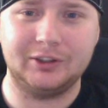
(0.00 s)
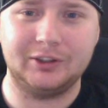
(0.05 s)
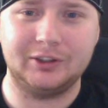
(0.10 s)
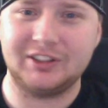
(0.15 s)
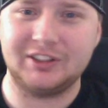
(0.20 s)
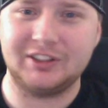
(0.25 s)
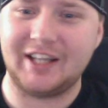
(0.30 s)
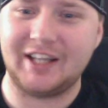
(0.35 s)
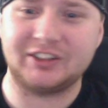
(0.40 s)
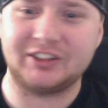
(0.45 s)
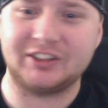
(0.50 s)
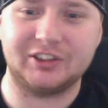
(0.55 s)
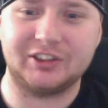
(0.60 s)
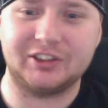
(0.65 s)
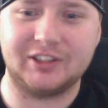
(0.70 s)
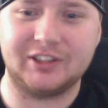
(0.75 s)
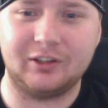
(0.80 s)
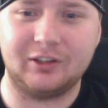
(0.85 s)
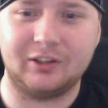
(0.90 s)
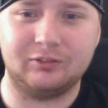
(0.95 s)
just ask
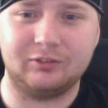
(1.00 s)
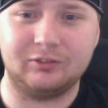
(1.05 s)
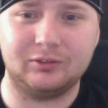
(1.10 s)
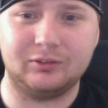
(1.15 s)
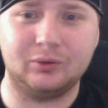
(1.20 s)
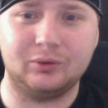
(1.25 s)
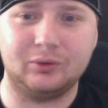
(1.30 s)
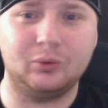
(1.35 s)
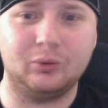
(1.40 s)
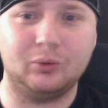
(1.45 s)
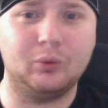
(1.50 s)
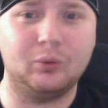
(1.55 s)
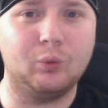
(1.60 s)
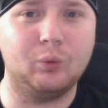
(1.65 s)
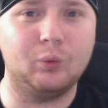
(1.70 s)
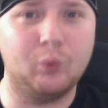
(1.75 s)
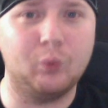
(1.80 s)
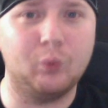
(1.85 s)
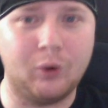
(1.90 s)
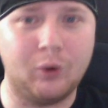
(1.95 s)
yourself
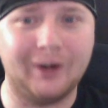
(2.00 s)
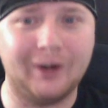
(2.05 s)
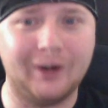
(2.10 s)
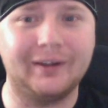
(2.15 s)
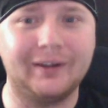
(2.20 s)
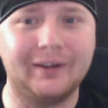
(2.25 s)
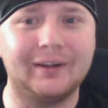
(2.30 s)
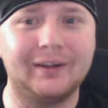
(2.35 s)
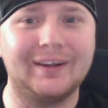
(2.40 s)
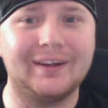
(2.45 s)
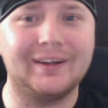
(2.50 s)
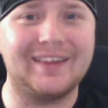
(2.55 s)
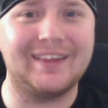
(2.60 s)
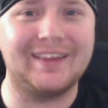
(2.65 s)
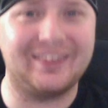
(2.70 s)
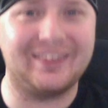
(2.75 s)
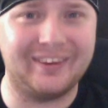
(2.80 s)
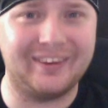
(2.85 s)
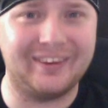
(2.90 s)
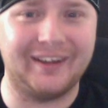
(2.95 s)
one
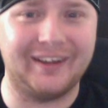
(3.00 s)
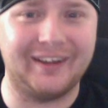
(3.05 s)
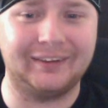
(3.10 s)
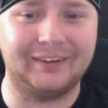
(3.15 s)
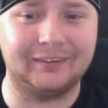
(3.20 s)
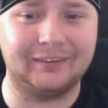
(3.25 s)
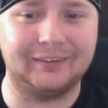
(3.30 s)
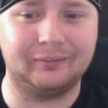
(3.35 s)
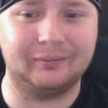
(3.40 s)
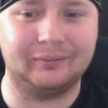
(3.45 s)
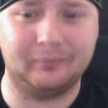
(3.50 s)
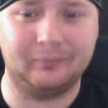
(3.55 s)
thing.